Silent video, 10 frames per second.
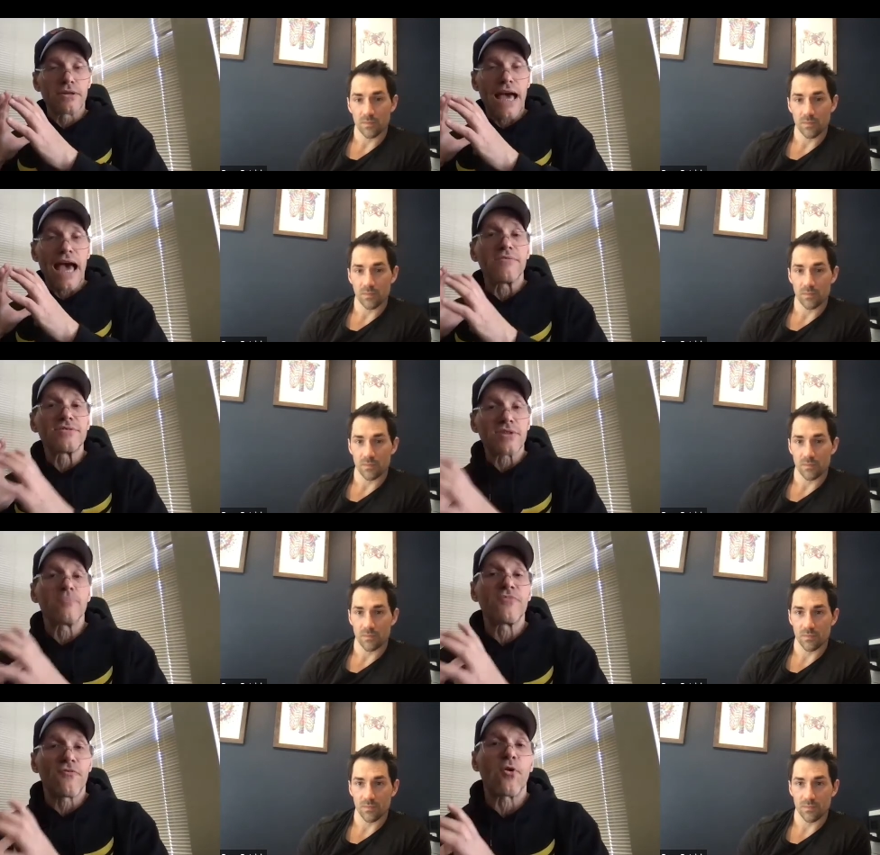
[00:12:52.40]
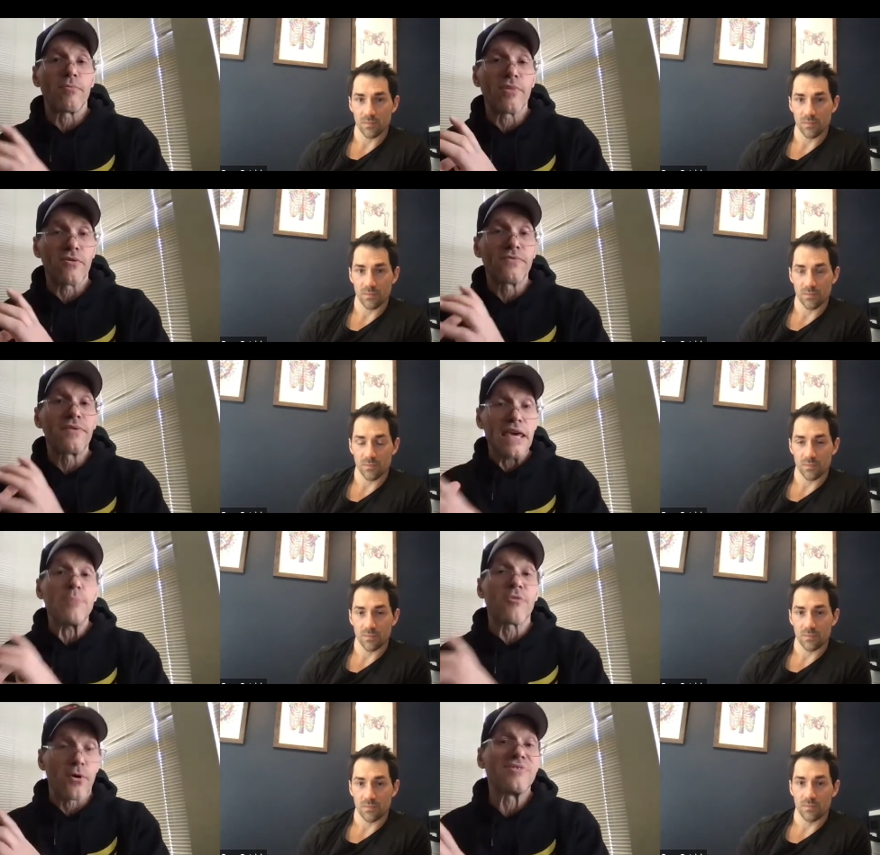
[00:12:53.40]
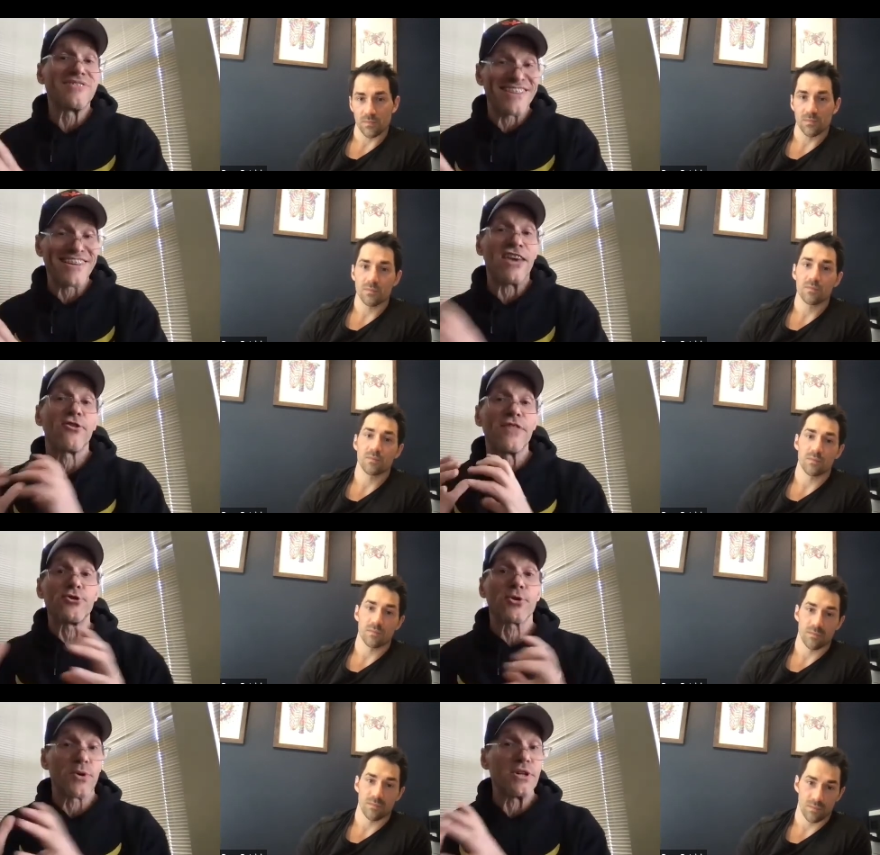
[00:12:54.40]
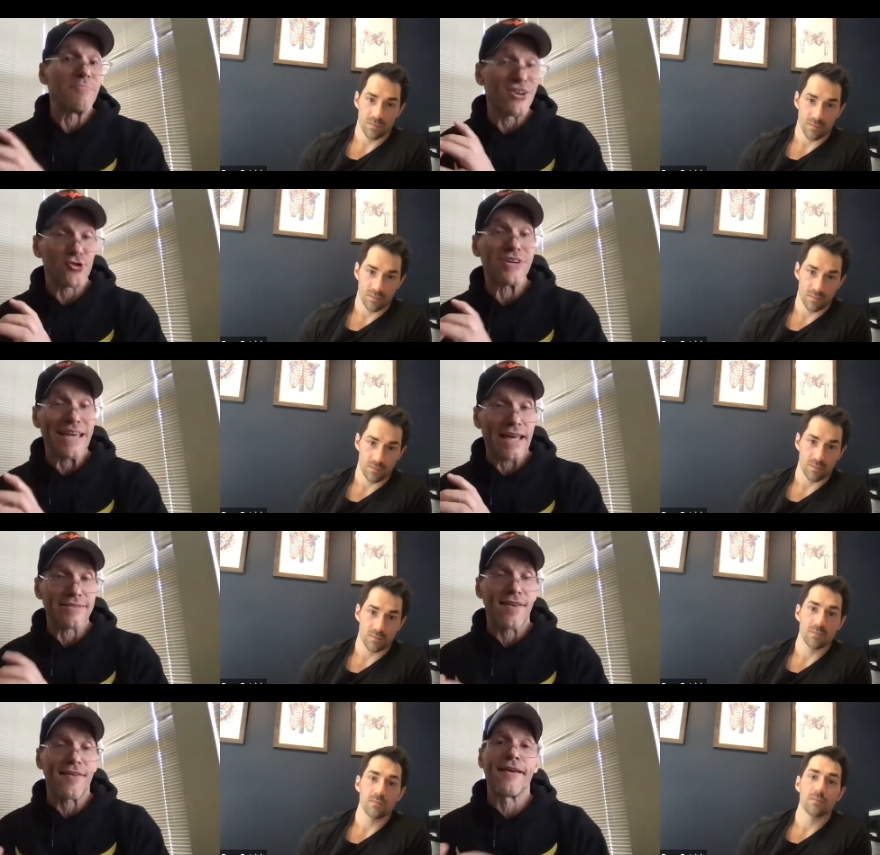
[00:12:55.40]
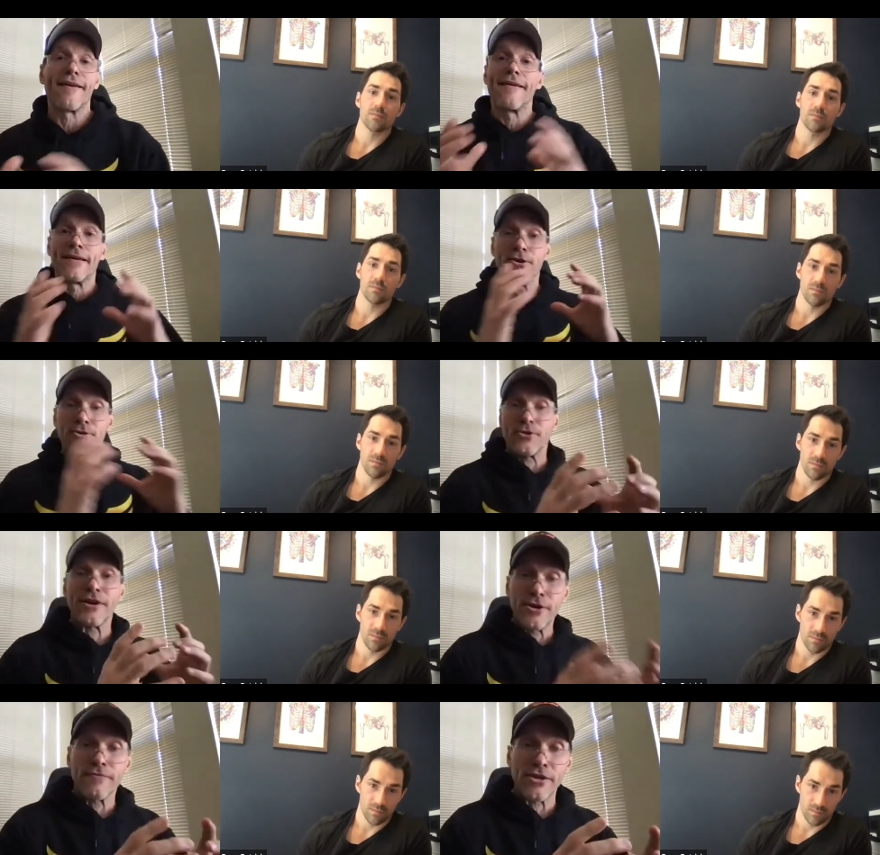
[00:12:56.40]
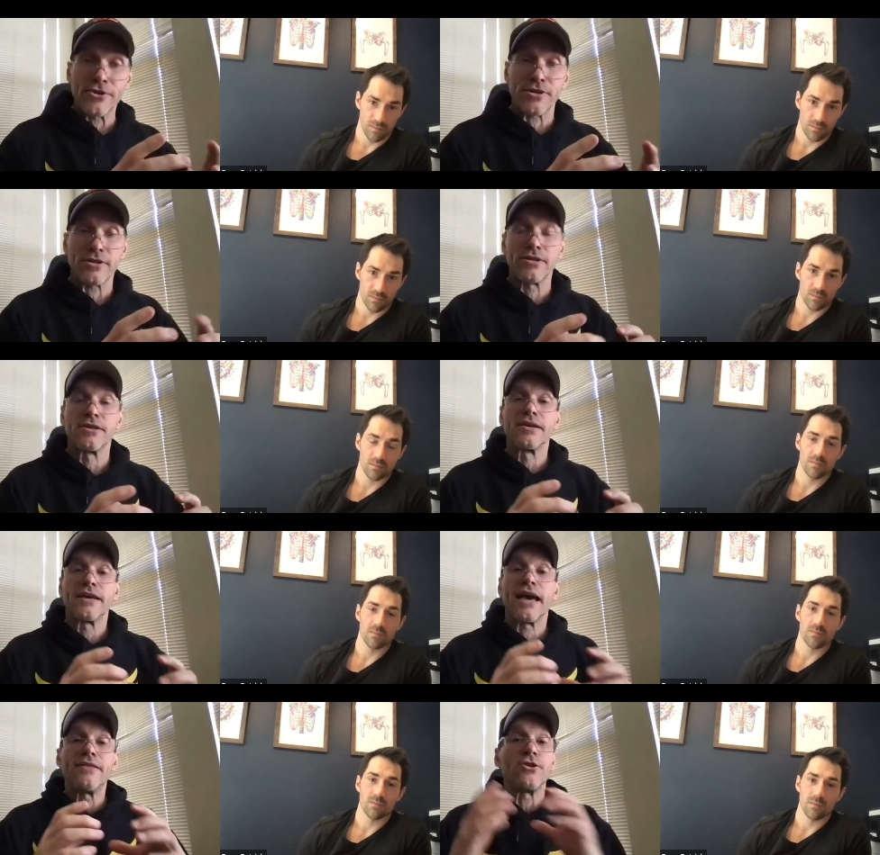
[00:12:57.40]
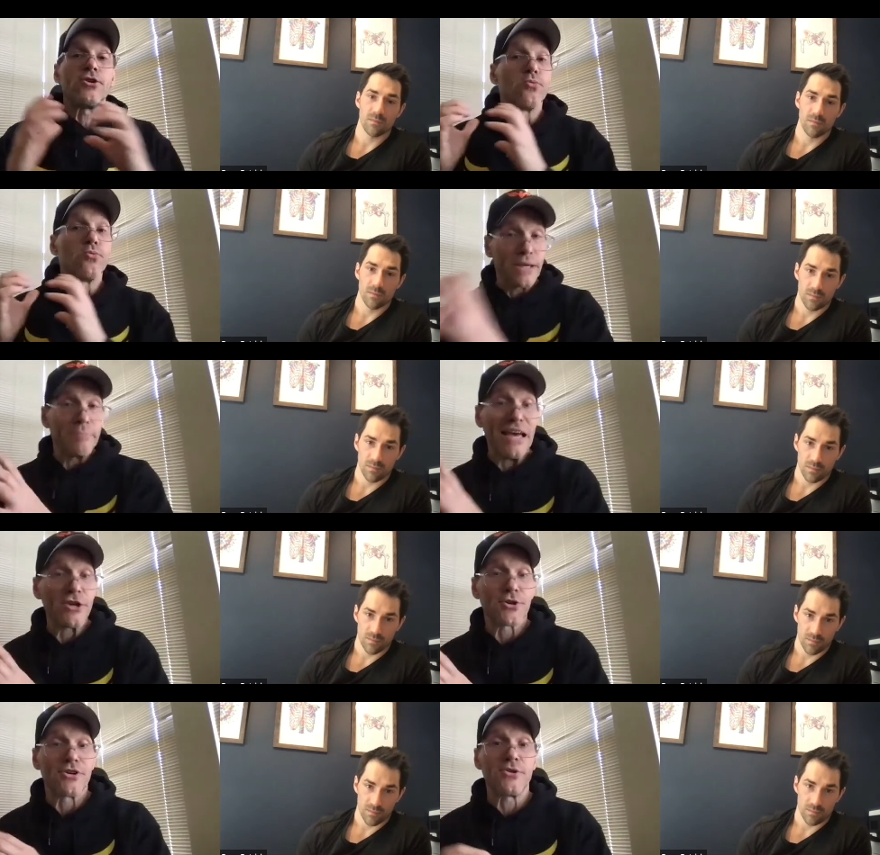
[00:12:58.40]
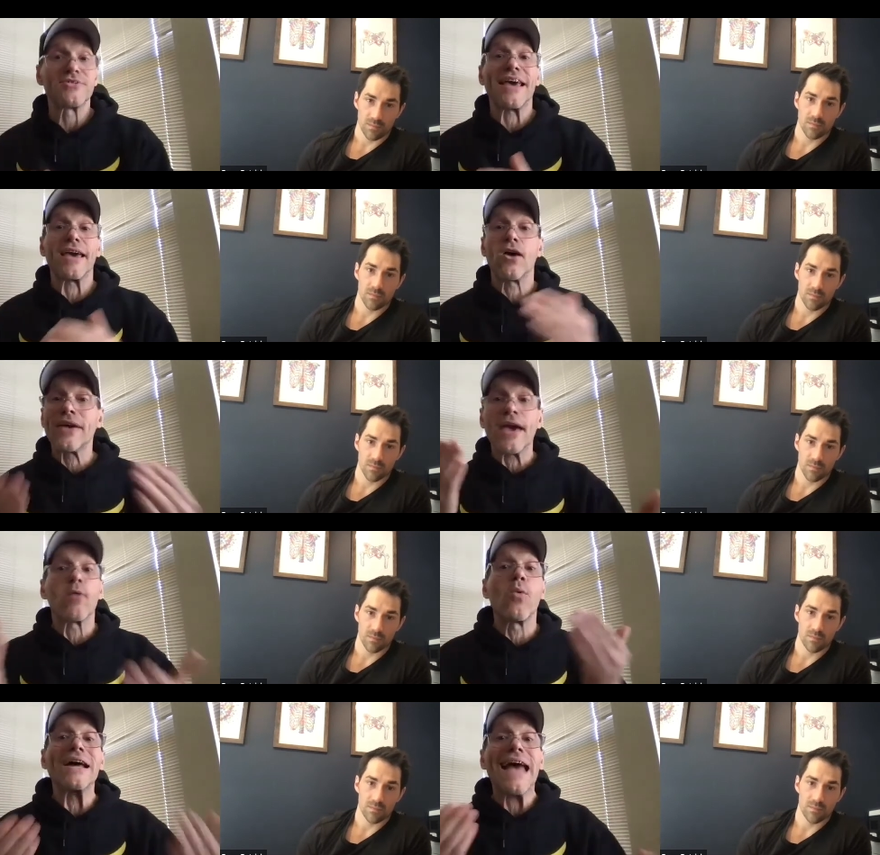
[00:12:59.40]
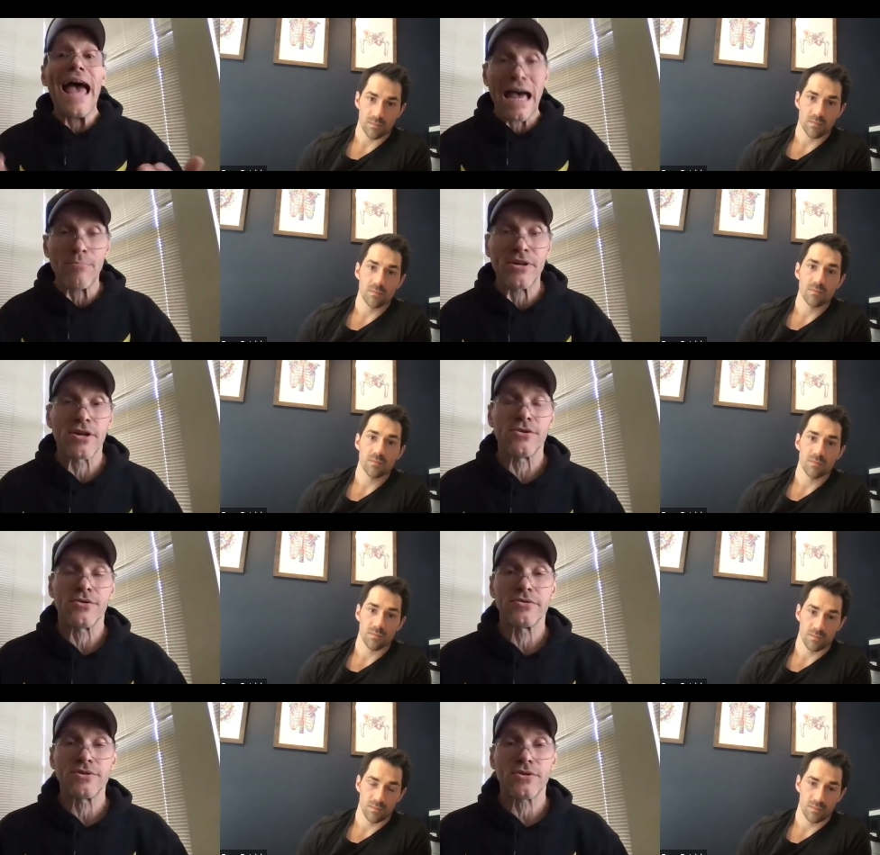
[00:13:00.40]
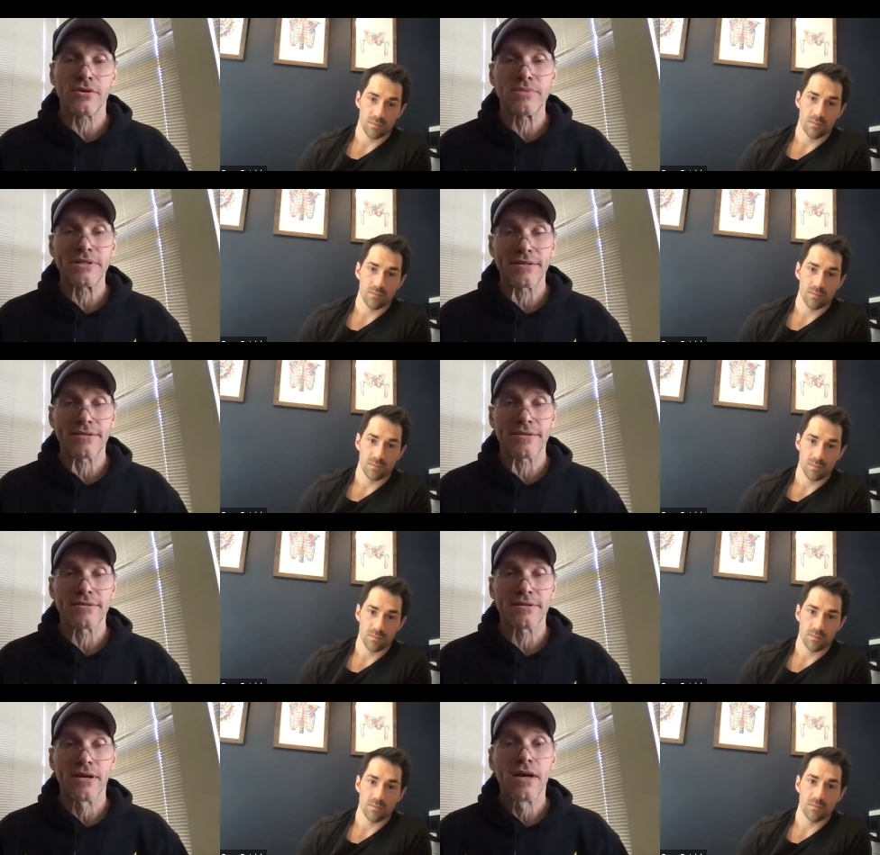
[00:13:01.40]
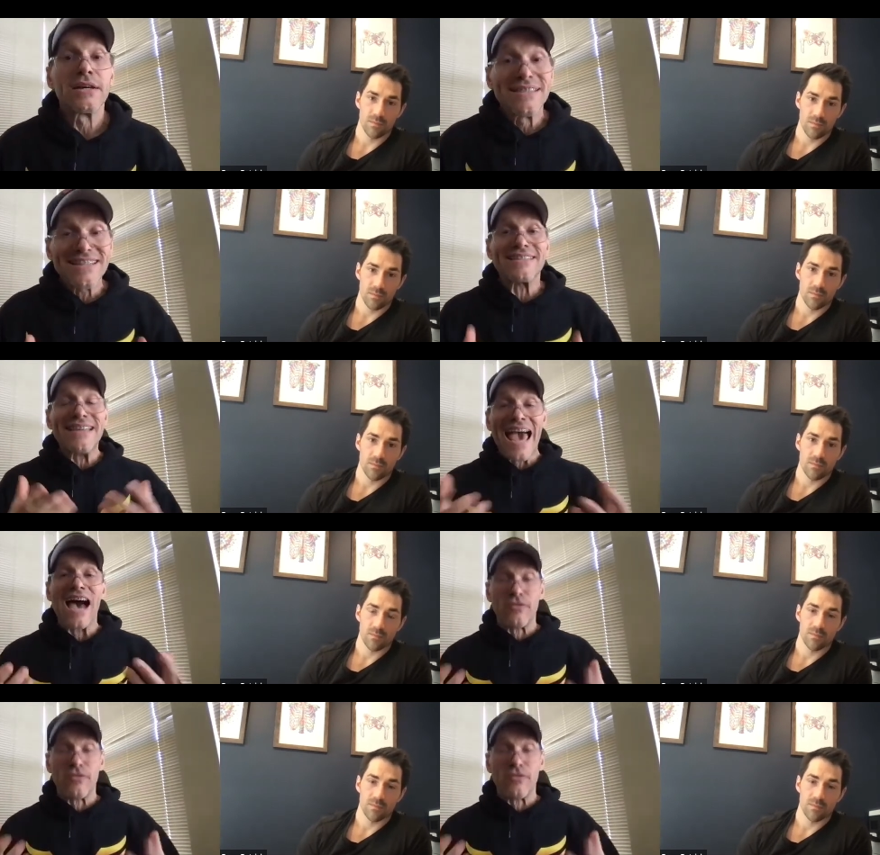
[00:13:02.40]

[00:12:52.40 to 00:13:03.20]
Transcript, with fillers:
Speaker 1: have some form of key performance indicator that you're going to measure against. You do your intervention and then you remeasure and you say okay what happened under those circumstances this is how